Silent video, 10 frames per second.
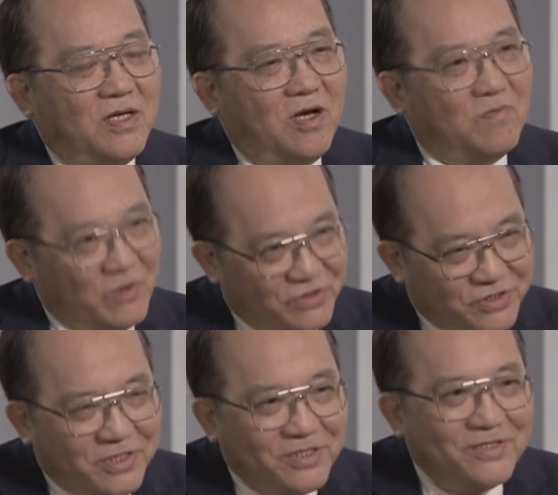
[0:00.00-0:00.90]

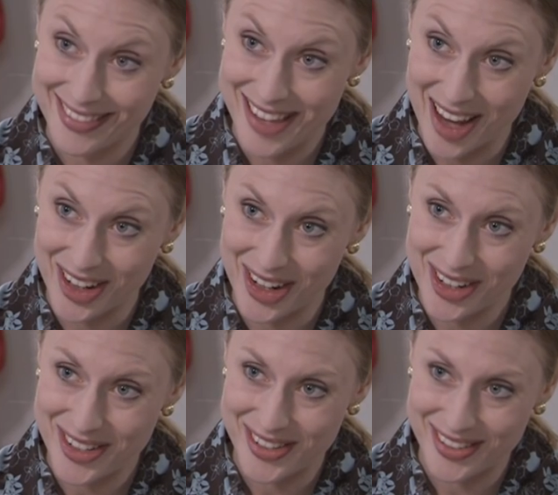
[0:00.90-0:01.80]
Almost. 10
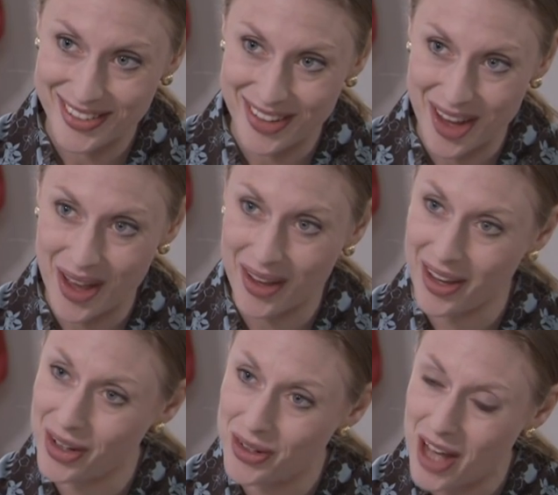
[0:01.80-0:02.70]
years?
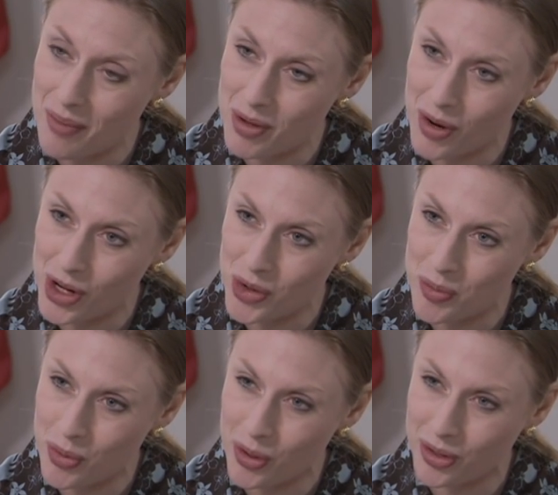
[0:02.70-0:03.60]
Can you tell me where you were
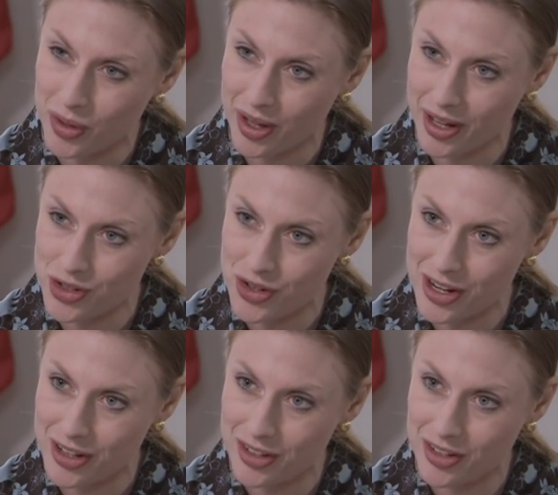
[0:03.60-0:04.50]
born, what country?